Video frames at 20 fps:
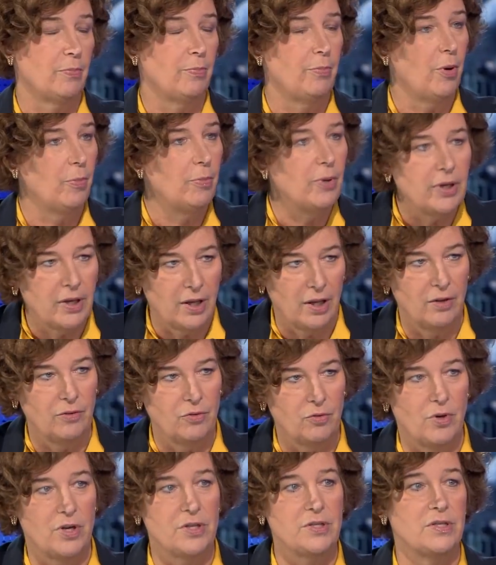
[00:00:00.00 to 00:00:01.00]
a public
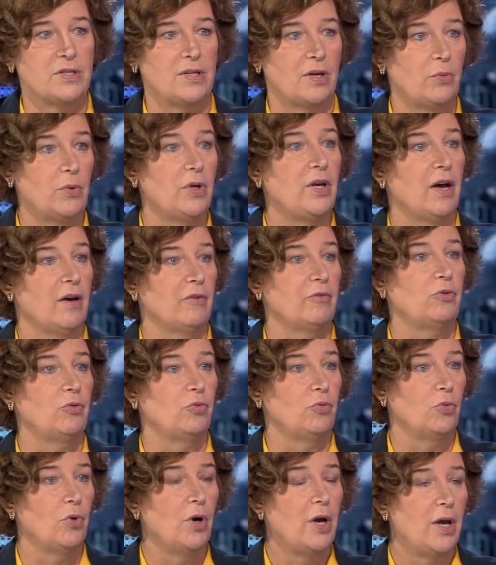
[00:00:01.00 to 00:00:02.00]
health crisis that we have
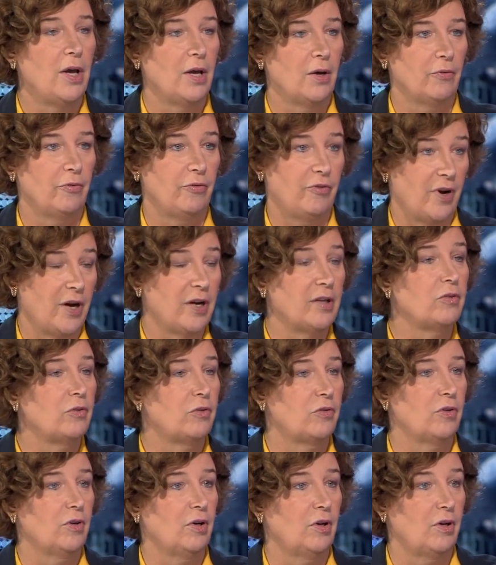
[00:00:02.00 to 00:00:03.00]
to
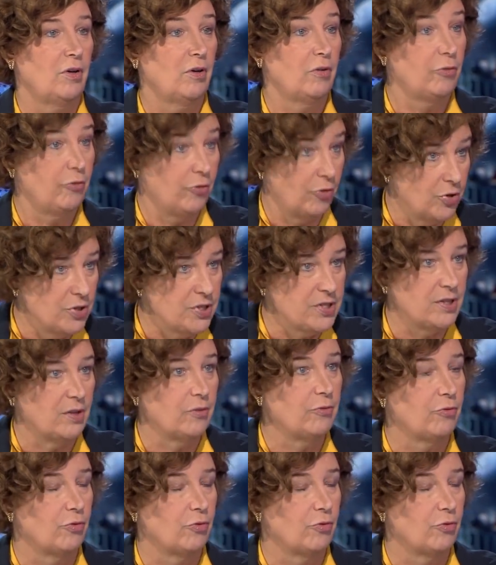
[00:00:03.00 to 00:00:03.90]
fight first and